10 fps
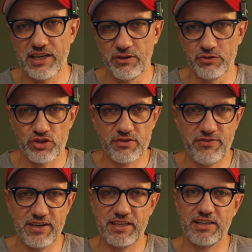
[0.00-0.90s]
You're just
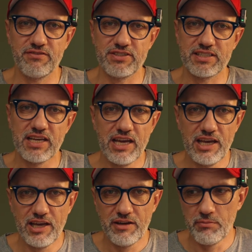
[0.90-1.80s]
fighting with
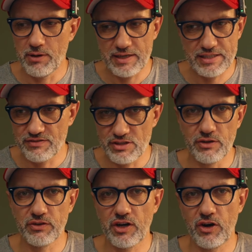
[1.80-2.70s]
bugs with
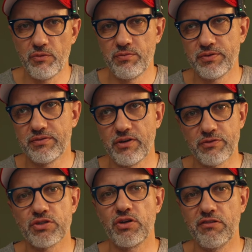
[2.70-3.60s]
no hope of
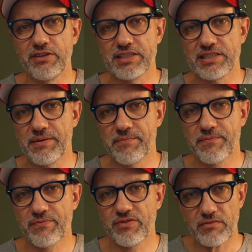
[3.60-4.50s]
solving them.
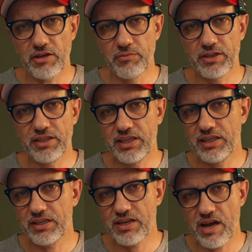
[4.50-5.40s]
Building
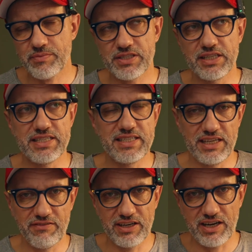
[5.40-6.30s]
indie apps is
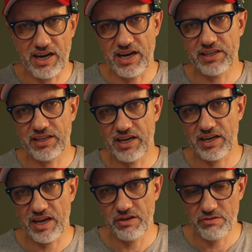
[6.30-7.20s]
even harder,
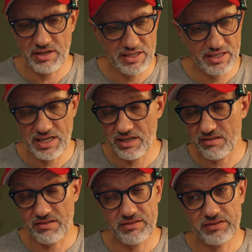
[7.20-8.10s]
and you can get
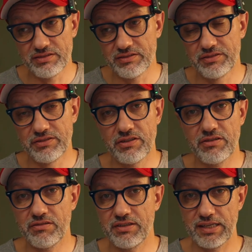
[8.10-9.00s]
on
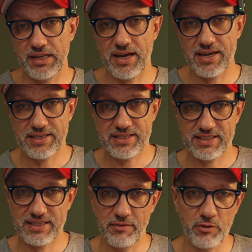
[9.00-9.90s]
not
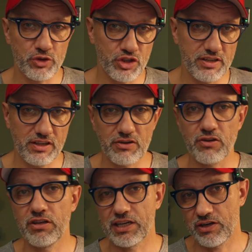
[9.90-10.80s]
nice emotional
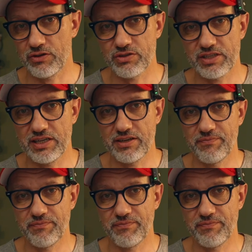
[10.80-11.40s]
roller coaster.